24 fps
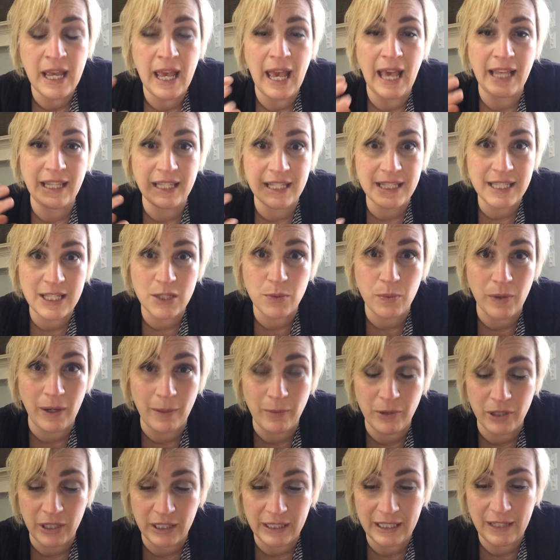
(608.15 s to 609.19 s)
And this is what I'm
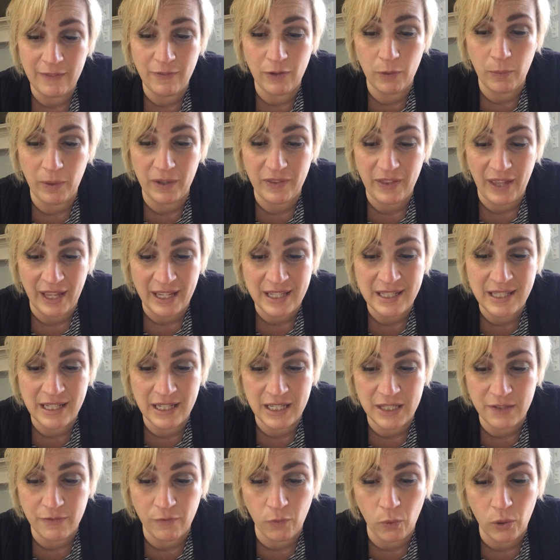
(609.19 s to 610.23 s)
going to leave you with
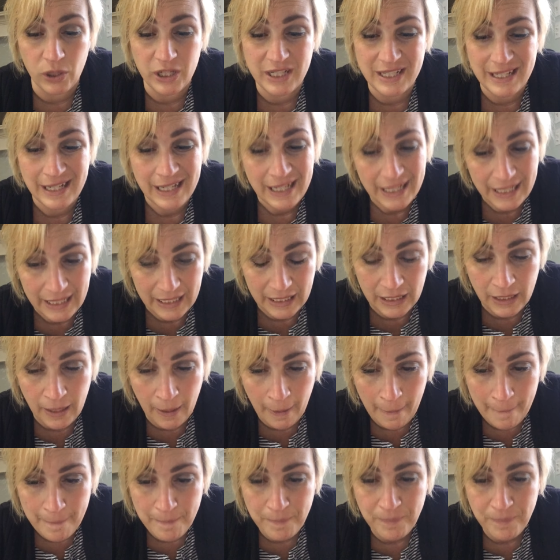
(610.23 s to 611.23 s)
Exodus 14,